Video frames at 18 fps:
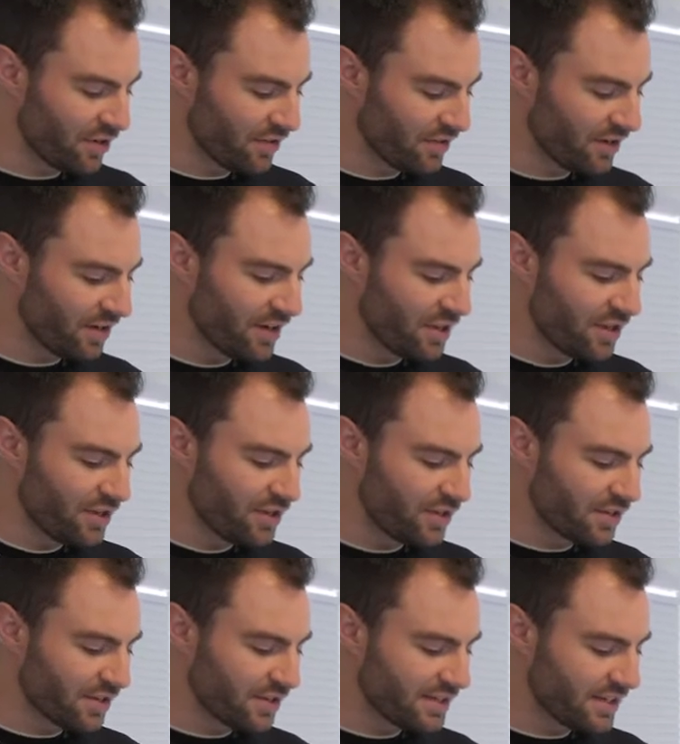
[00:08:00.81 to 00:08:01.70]
over,
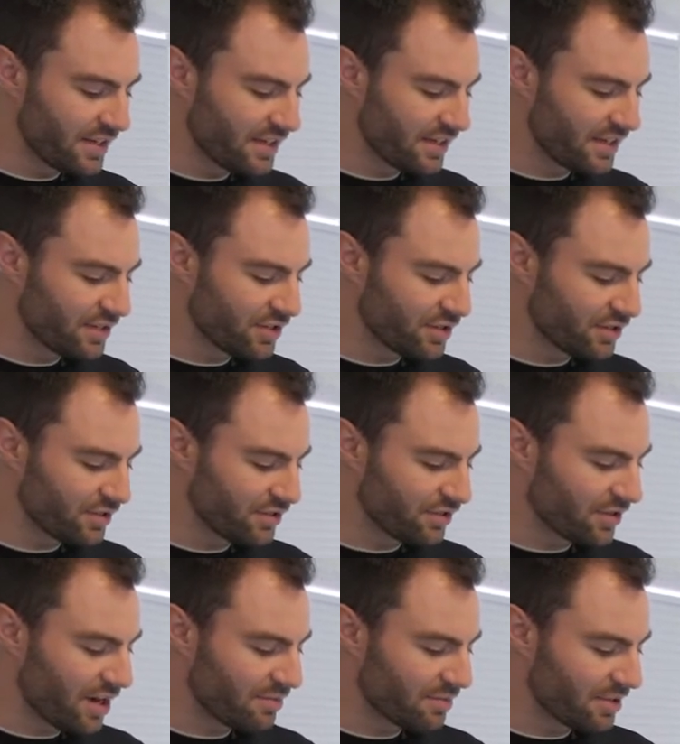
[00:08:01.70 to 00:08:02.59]
you can see that it's
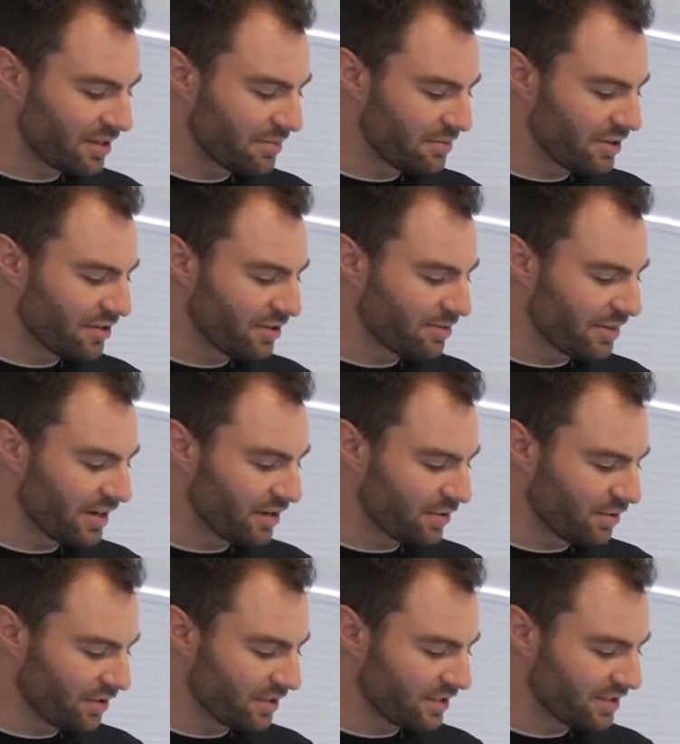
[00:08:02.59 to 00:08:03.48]
dropped in the middle of my
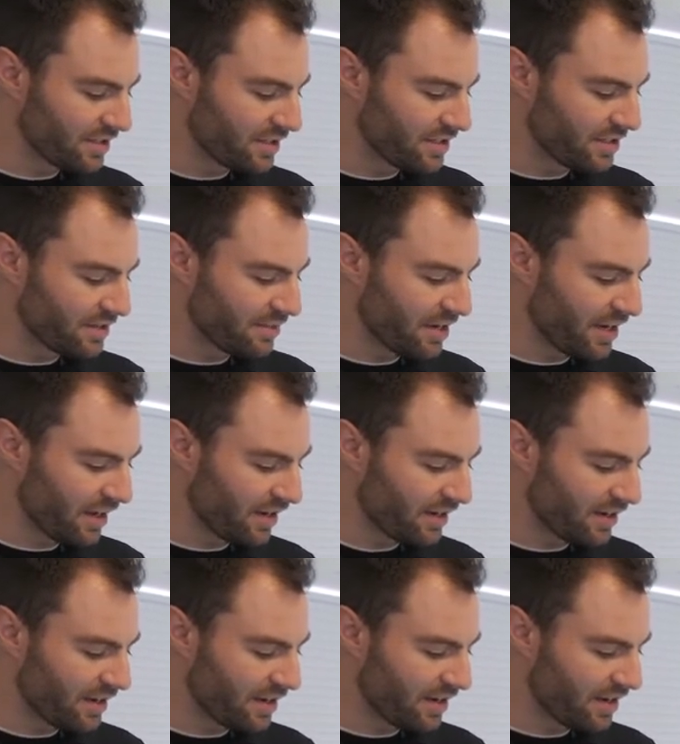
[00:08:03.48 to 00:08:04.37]
coordinate system
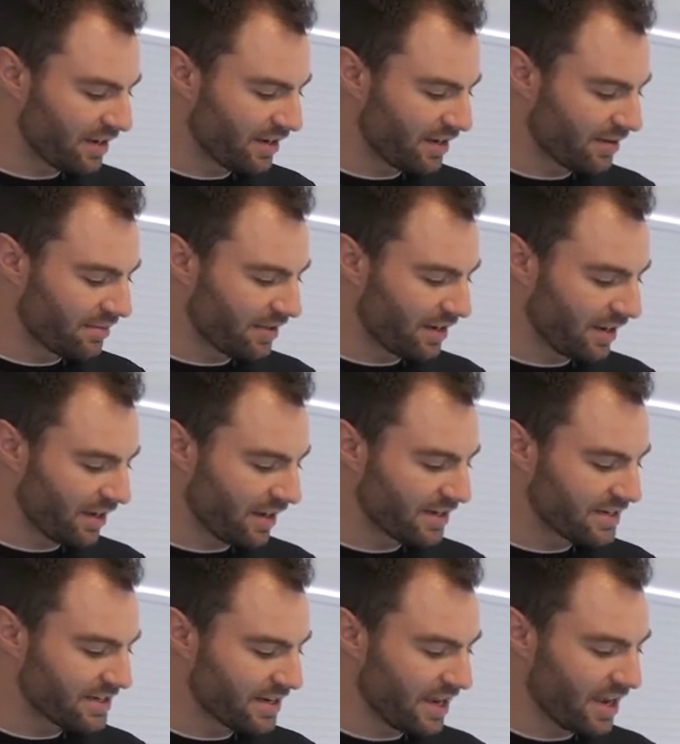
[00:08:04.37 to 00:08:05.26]
again. I
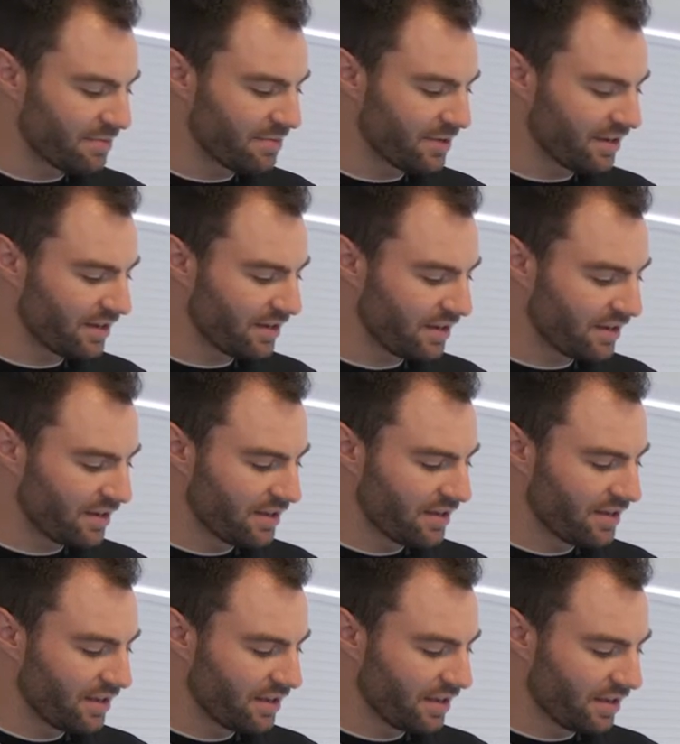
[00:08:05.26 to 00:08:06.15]
can tap it,
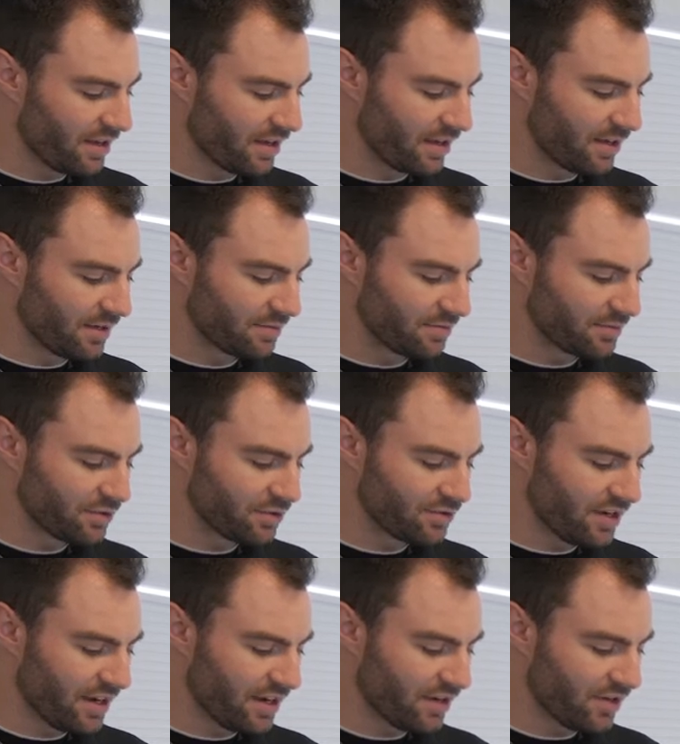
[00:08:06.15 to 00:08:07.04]

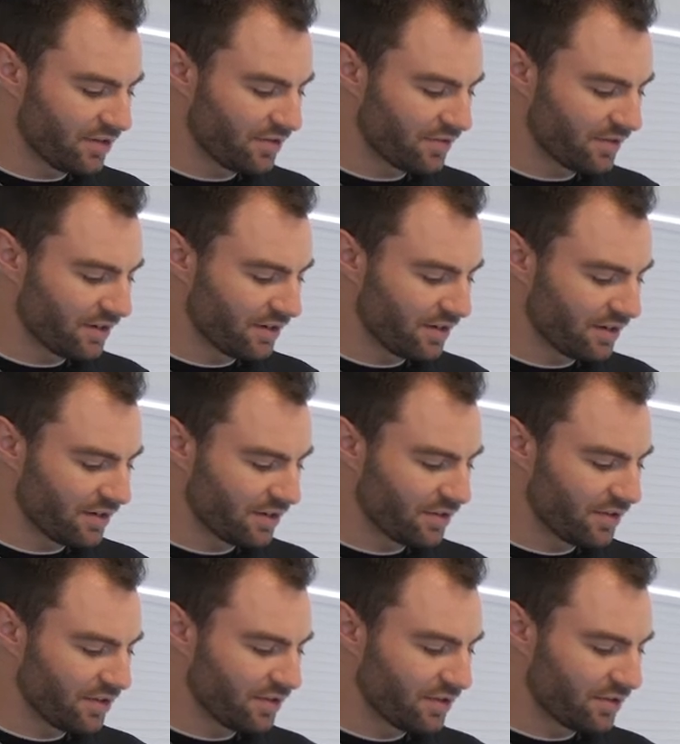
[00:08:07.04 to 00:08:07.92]
drag it over,
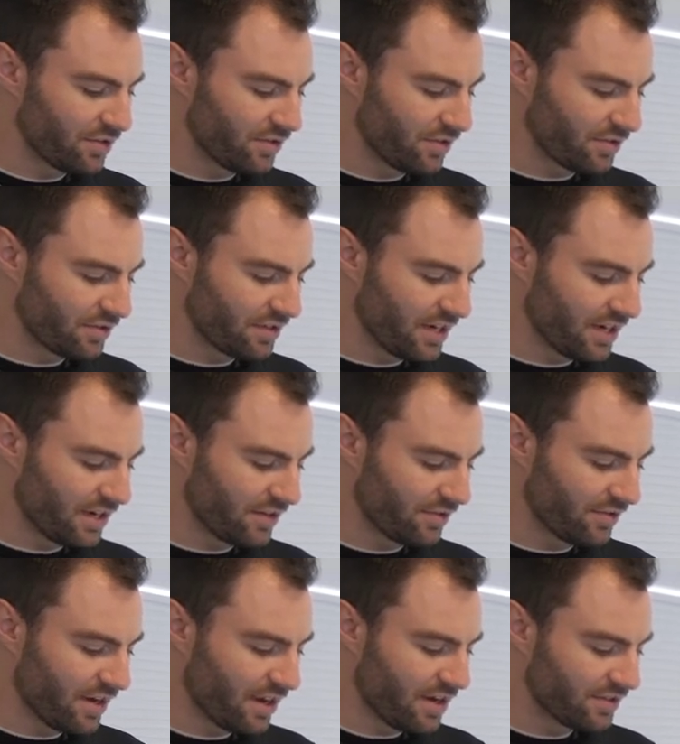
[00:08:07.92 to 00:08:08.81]
rotate it
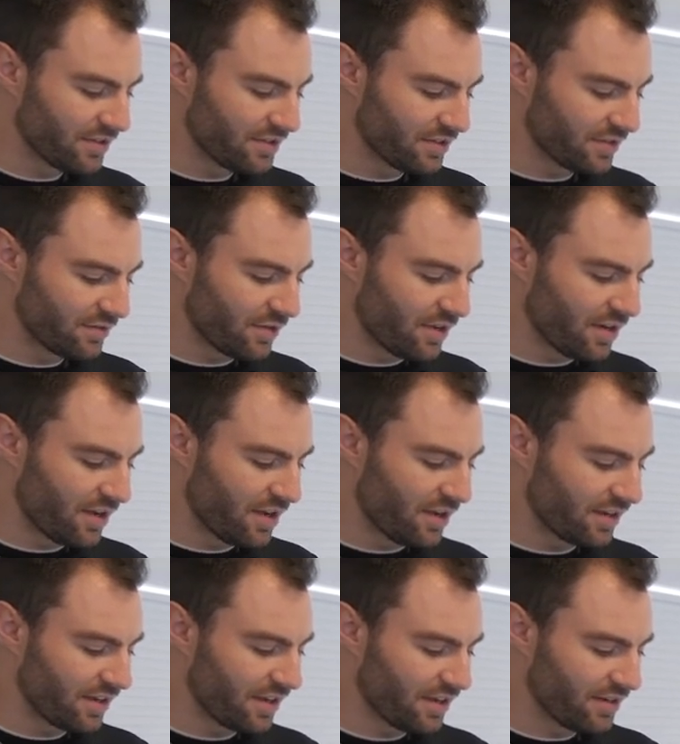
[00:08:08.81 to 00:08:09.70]
around
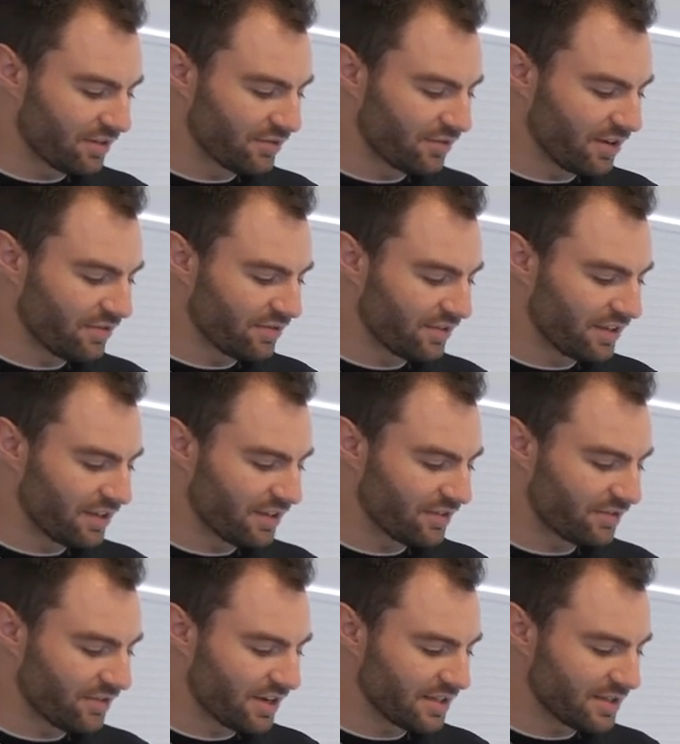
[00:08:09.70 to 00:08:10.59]
to get it roughly
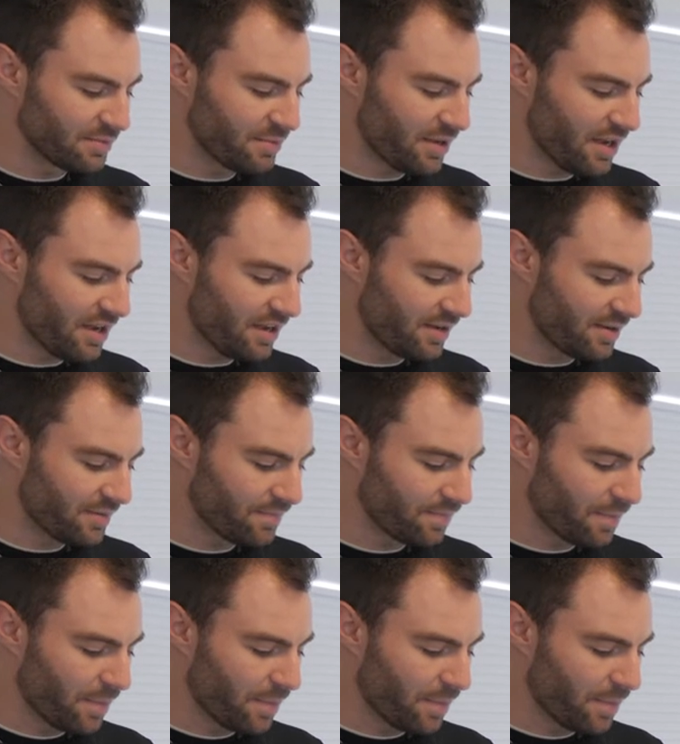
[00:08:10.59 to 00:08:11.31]
in the right spot,